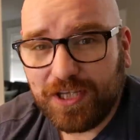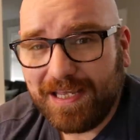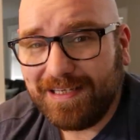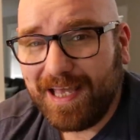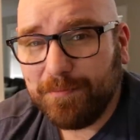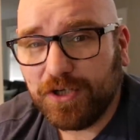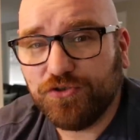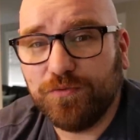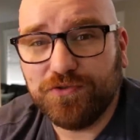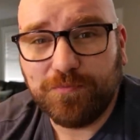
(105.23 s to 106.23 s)
the candy cap
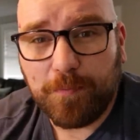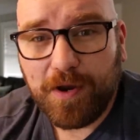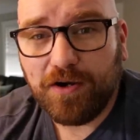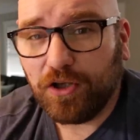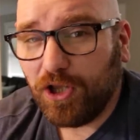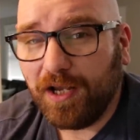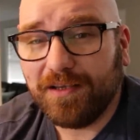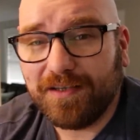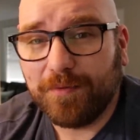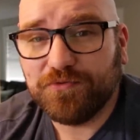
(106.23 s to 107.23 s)
mushrooms are prepared a lot
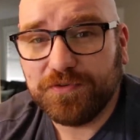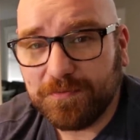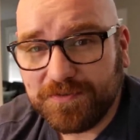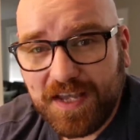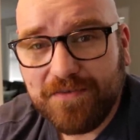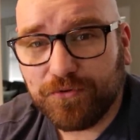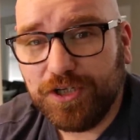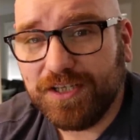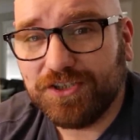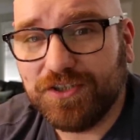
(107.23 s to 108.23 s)
of times with some
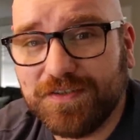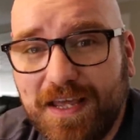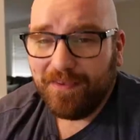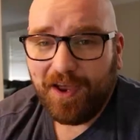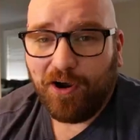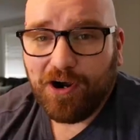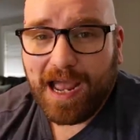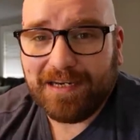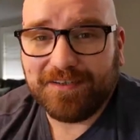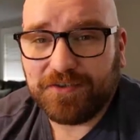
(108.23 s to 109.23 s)
savory dishes. They are
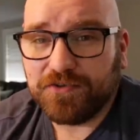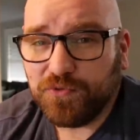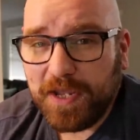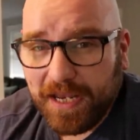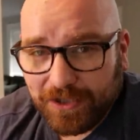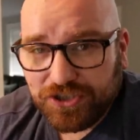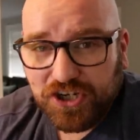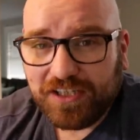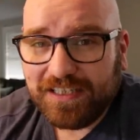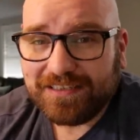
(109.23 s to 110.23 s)
added as a sweet and
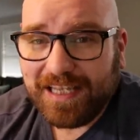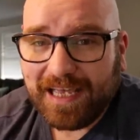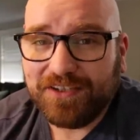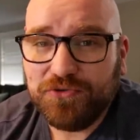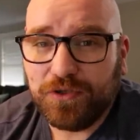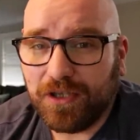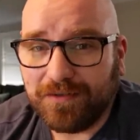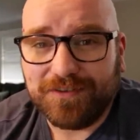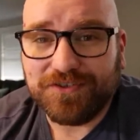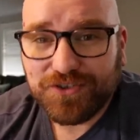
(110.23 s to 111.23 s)
shockingly added to a lot
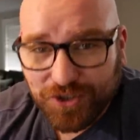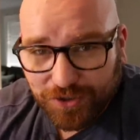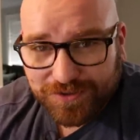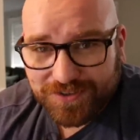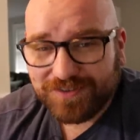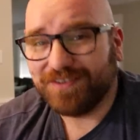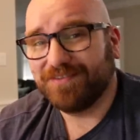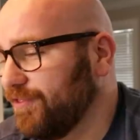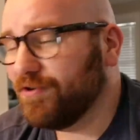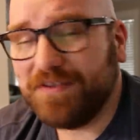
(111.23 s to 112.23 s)
of desserts.
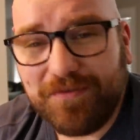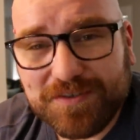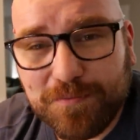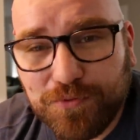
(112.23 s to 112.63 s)
There's even some